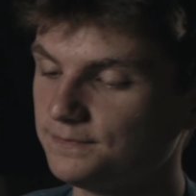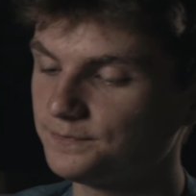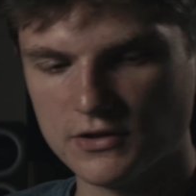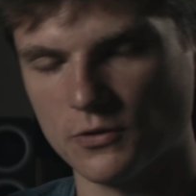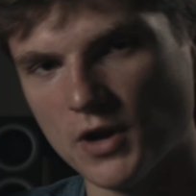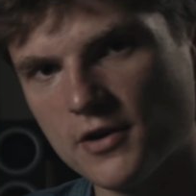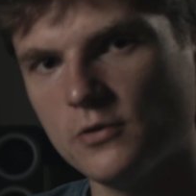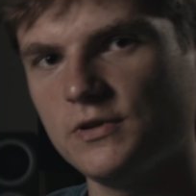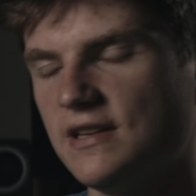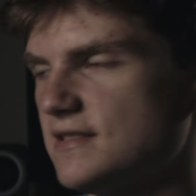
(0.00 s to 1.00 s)
So not
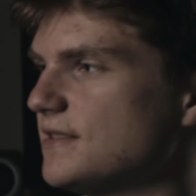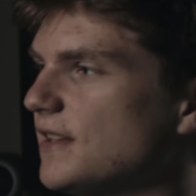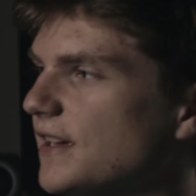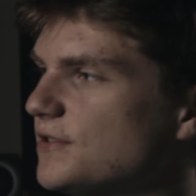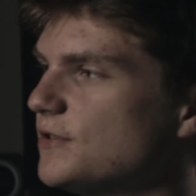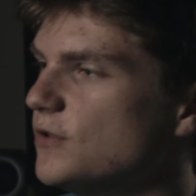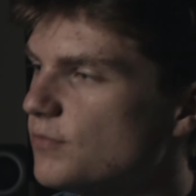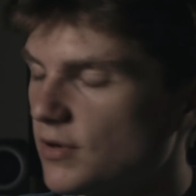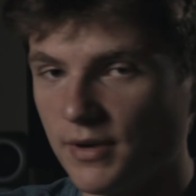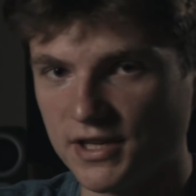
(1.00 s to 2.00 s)
only is this light
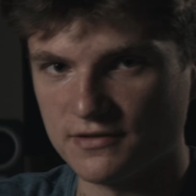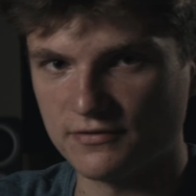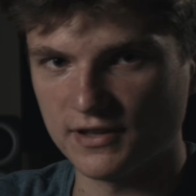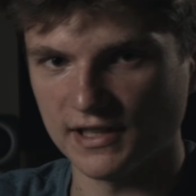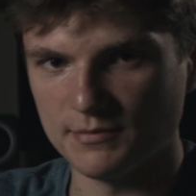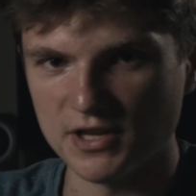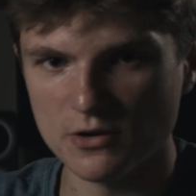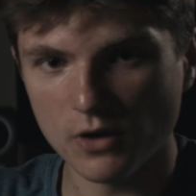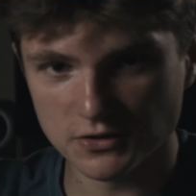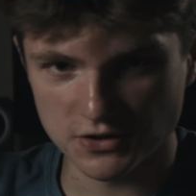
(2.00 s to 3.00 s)
super budget friendly, but
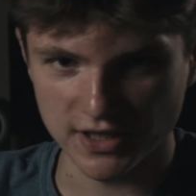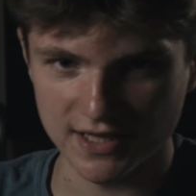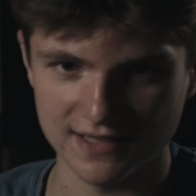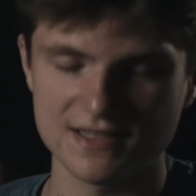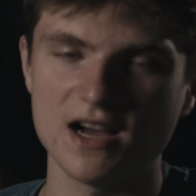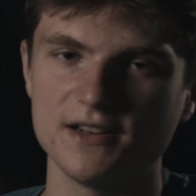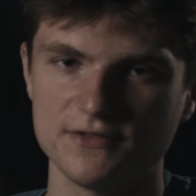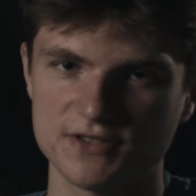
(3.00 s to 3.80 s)
you also get a ton of